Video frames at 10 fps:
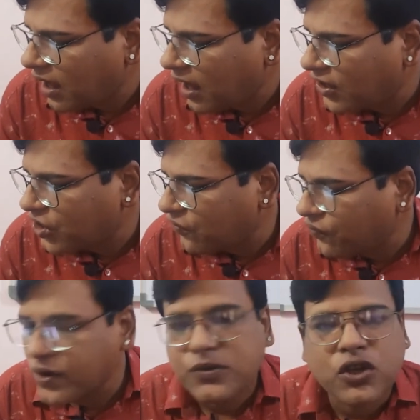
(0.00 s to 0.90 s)
Are you
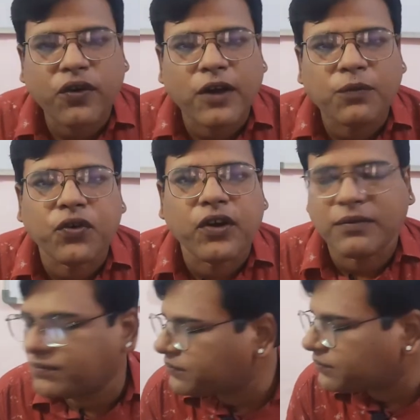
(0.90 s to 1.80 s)
from
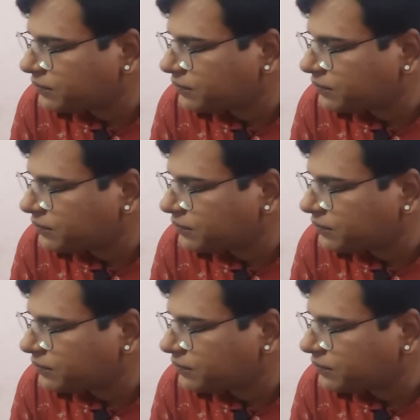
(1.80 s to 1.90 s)
Zohrapuram?